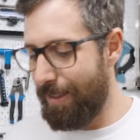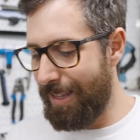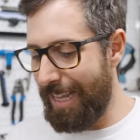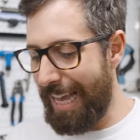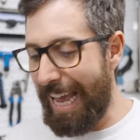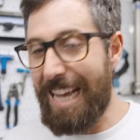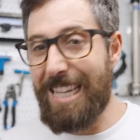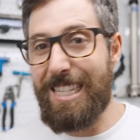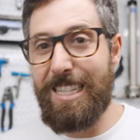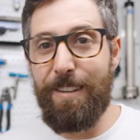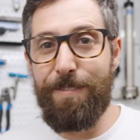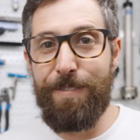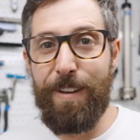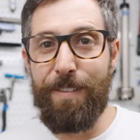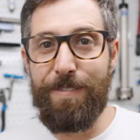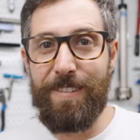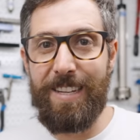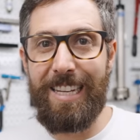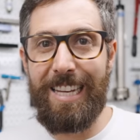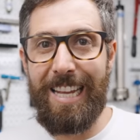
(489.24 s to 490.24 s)
The
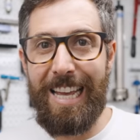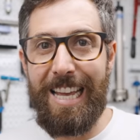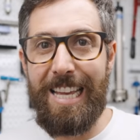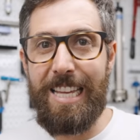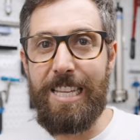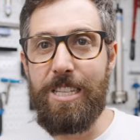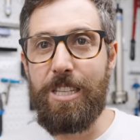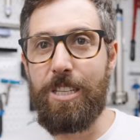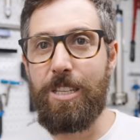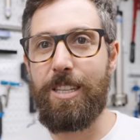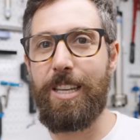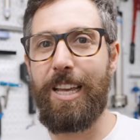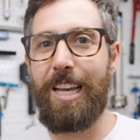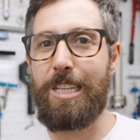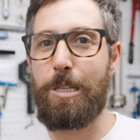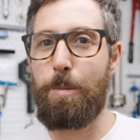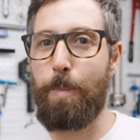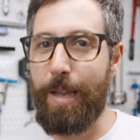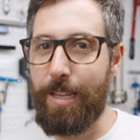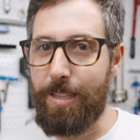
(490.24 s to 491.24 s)
XD15 is
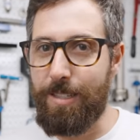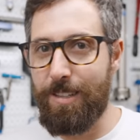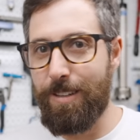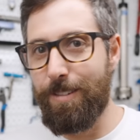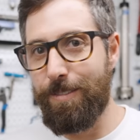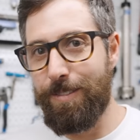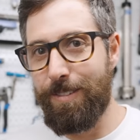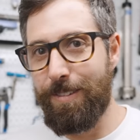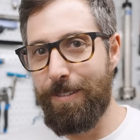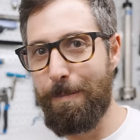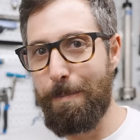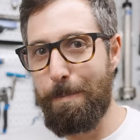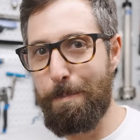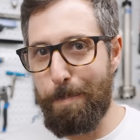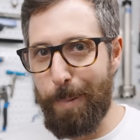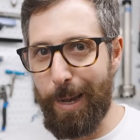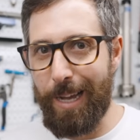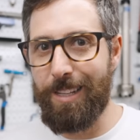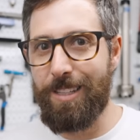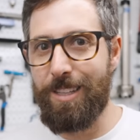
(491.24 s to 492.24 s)
expensive,
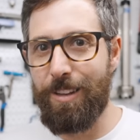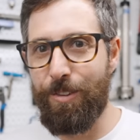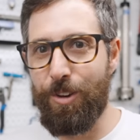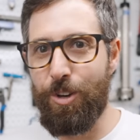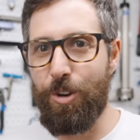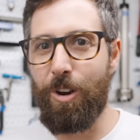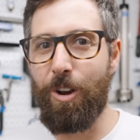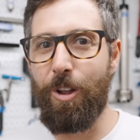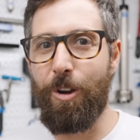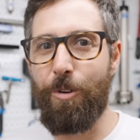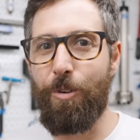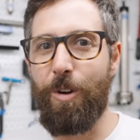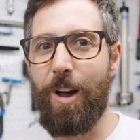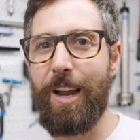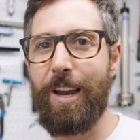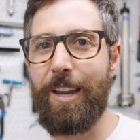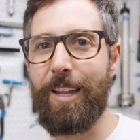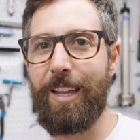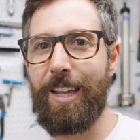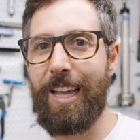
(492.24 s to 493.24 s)
but if you do a lot of
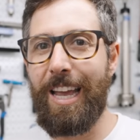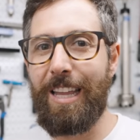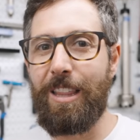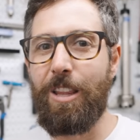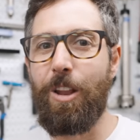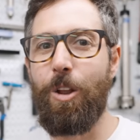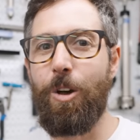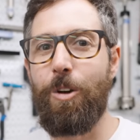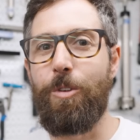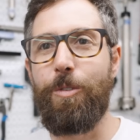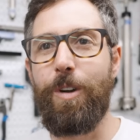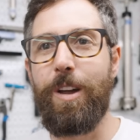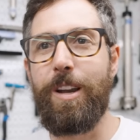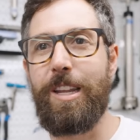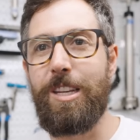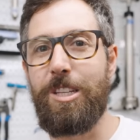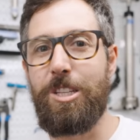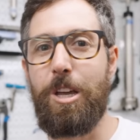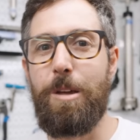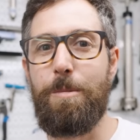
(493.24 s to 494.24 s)
riding in the long run
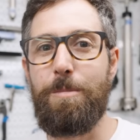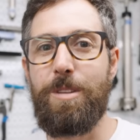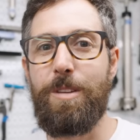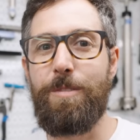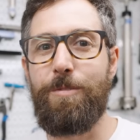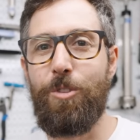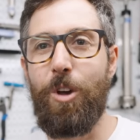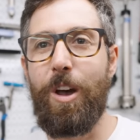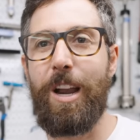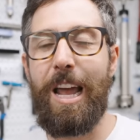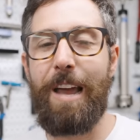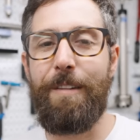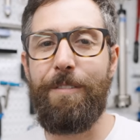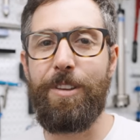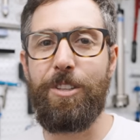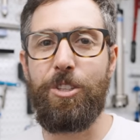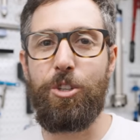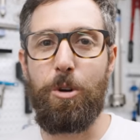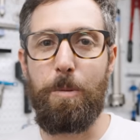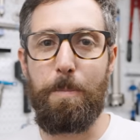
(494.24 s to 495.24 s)
in terms of not
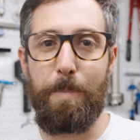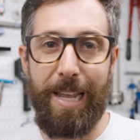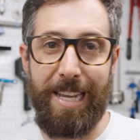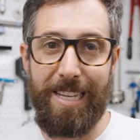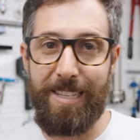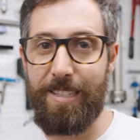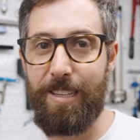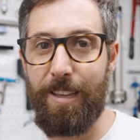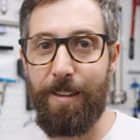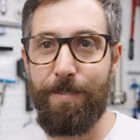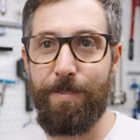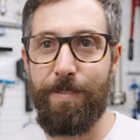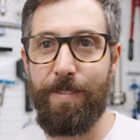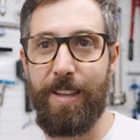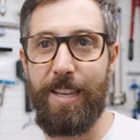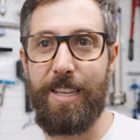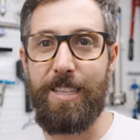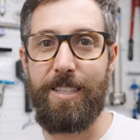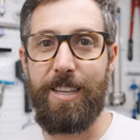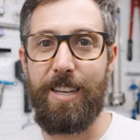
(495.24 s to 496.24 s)
having to replace stuff,
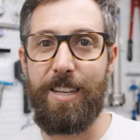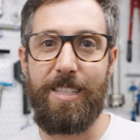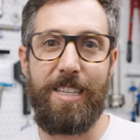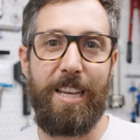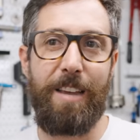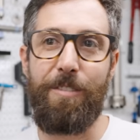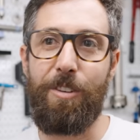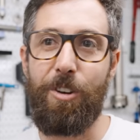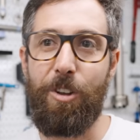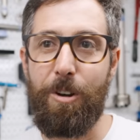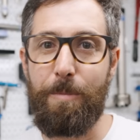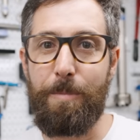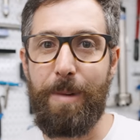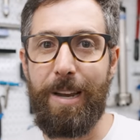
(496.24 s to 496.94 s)
it's gonna save you a lot of